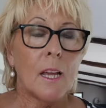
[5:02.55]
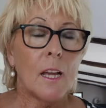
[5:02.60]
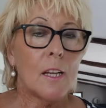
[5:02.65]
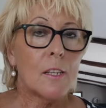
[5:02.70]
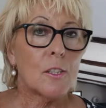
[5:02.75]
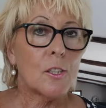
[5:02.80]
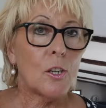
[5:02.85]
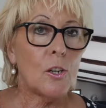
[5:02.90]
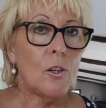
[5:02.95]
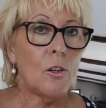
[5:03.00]

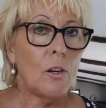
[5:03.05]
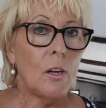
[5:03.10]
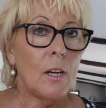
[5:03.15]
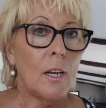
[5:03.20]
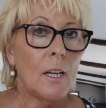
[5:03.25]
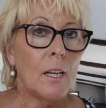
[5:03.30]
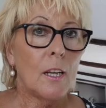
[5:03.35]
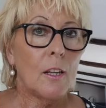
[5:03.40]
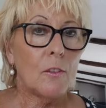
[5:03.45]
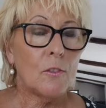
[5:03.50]
So
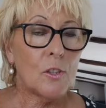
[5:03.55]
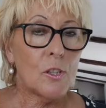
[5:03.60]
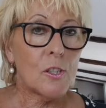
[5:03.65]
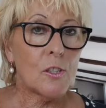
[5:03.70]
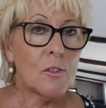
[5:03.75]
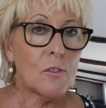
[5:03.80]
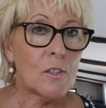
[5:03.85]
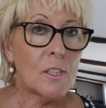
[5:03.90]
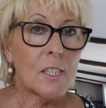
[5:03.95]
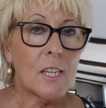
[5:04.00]
the
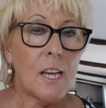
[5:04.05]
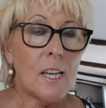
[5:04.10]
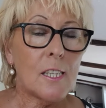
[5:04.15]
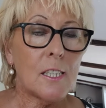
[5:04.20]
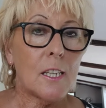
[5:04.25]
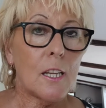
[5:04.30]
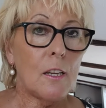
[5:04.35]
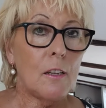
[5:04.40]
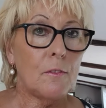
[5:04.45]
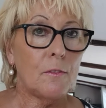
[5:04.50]

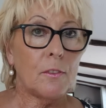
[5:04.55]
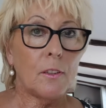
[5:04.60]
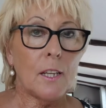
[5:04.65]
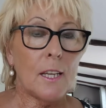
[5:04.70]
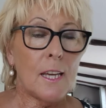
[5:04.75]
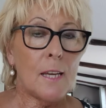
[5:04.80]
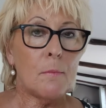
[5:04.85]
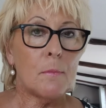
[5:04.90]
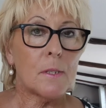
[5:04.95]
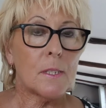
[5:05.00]
success of
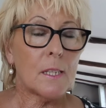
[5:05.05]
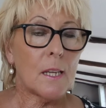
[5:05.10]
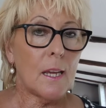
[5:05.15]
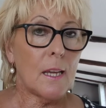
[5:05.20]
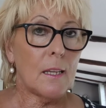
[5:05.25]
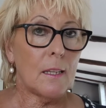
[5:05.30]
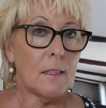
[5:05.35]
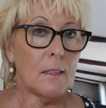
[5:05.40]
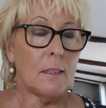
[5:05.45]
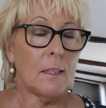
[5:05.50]
Labour's
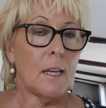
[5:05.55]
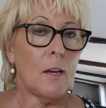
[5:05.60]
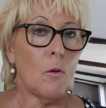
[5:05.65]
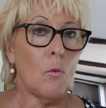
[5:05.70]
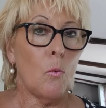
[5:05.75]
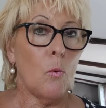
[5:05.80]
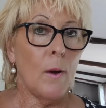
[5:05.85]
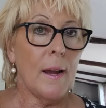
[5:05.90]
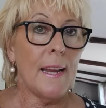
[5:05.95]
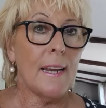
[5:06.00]

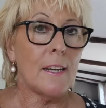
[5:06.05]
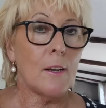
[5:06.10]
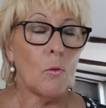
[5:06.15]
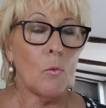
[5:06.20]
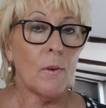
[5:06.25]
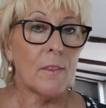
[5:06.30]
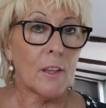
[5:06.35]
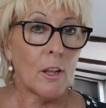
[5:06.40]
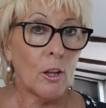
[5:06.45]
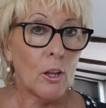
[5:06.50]
win
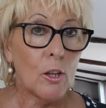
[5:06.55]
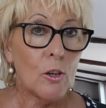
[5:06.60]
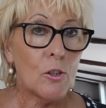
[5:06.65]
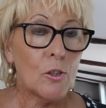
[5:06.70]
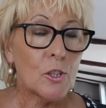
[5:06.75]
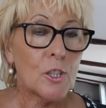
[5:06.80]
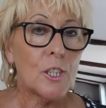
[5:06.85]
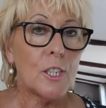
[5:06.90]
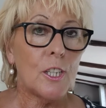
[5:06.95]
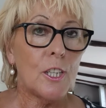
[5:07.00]
with a
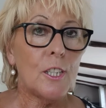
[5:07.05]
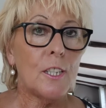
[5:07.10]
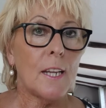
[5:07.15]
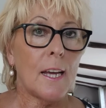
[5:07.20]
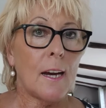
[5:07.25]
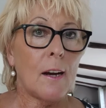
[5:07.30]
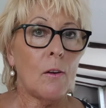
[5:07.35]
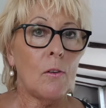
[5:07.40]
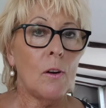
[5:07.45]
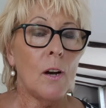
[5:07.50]
low
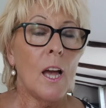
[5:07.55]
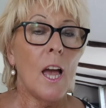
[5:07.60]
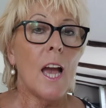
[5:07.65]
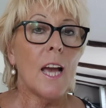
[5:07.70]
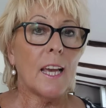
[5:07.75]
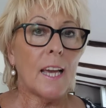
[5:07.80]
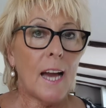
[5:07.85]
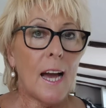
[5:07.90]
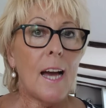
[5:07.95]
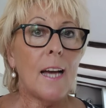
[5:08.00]
turnout
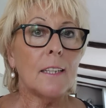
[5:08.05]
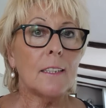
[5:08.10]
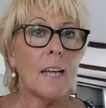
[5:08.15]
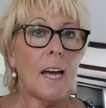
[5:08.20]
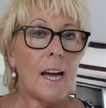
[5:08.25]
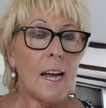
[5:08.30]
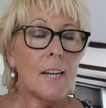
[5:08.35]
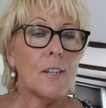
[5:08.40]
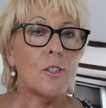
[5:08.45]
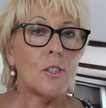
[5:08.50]
can
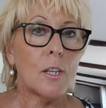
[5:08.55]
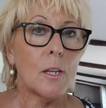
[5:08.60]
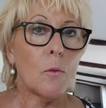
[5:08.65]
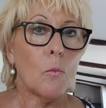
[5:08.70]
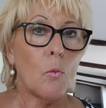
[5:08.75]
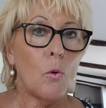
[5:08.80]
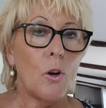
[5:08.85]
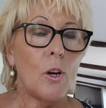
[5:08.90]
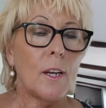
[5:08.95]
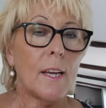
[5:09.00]
actually
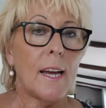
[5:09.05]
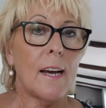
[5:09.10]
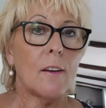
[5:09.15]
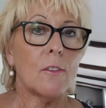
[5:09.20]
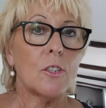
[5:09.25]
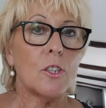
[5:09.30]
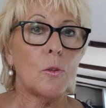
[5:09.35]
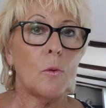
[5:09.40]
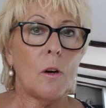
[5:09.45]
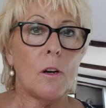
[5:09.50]
work
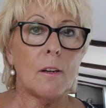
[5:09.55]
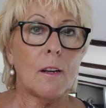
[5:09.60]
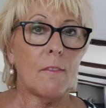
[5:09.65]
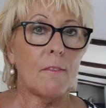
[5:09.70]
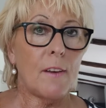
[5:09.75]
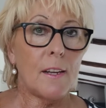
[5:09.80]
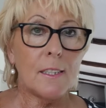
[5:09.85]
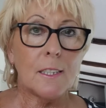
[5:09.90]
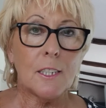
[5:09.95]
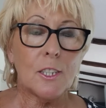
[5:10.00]
out to our
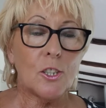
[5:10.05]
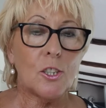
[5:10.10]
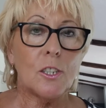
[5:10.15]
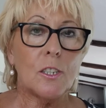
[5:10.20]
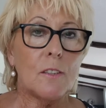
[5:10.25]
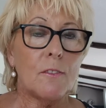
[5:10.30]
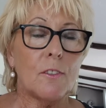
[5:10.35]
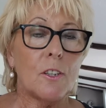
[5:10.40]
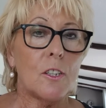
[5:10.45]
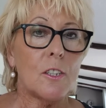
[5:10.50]
advantage, and
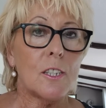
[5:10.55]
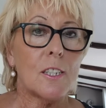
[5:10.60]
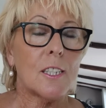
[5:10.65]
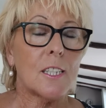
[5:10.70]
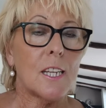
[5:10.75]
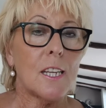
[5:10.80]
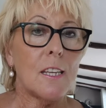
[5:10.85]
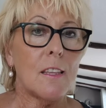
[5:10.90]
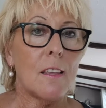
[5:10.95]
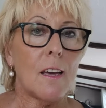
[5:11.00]
you've got to
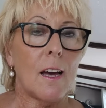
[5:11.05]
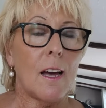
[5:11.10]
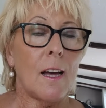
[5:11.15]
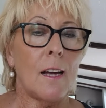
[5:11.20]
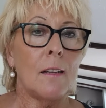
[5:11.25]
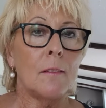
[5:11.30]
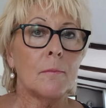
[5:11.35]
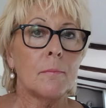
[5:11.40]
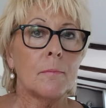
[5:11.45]
see that.